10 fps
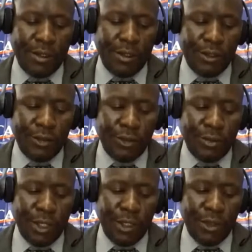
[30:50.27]
this should
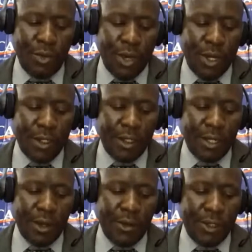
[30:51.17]
be
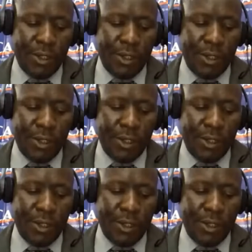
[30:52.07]
incorporated accordingly.